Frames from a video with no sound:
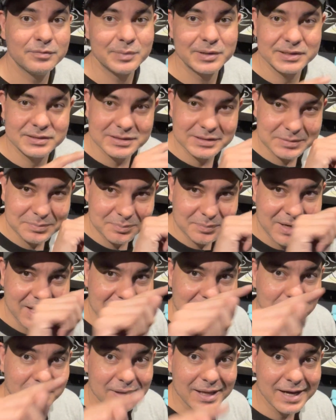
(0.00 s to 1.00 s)
because it's kind
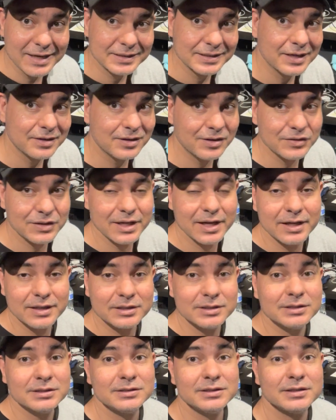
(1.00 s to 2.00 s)
of blacked out on the
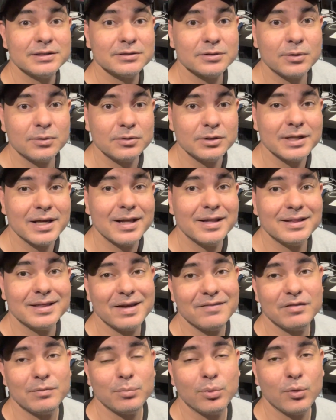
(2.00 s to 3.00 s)
edges, is only
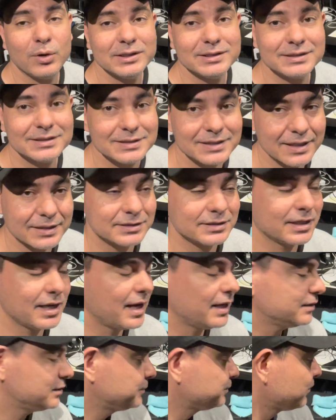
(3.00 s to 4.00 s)
11.6,
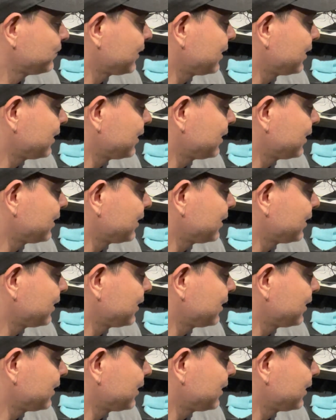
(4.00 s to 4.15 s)
guys.